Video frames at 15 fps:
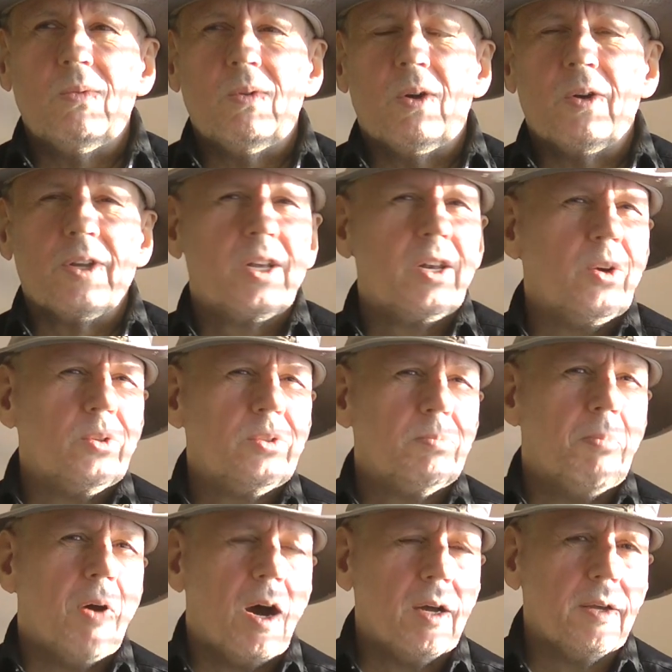are they close
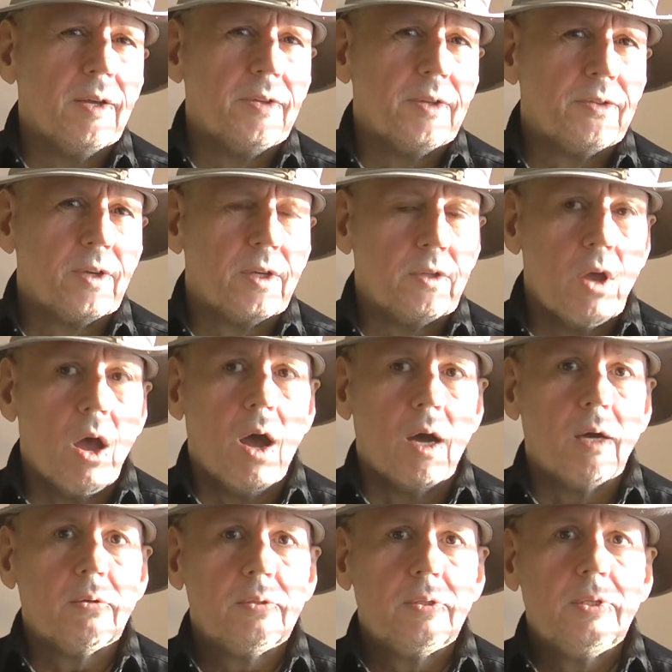by? And they say, yeah.
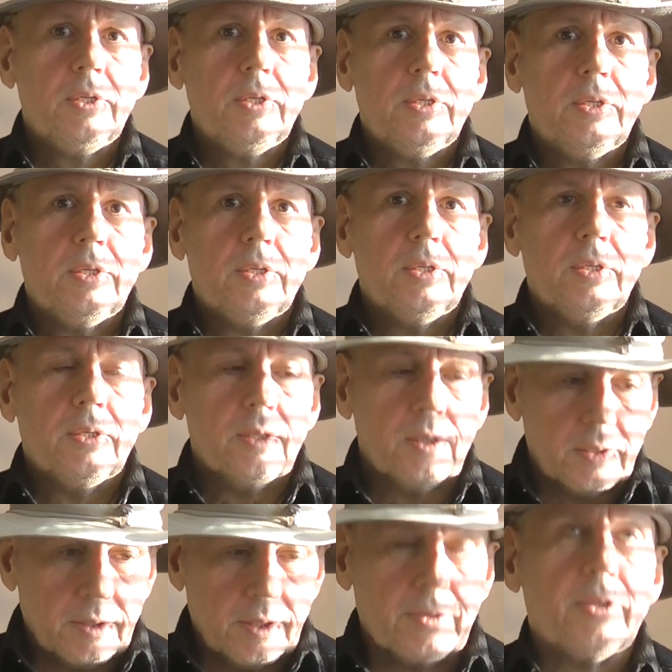
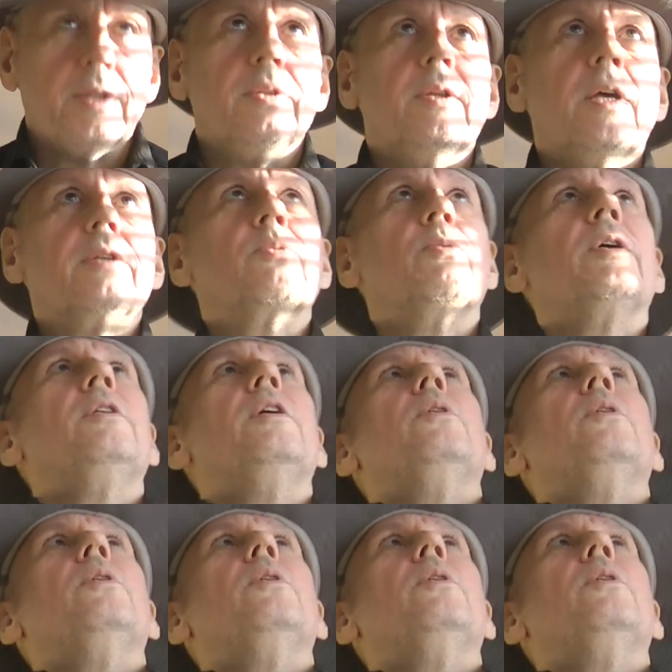And that's why they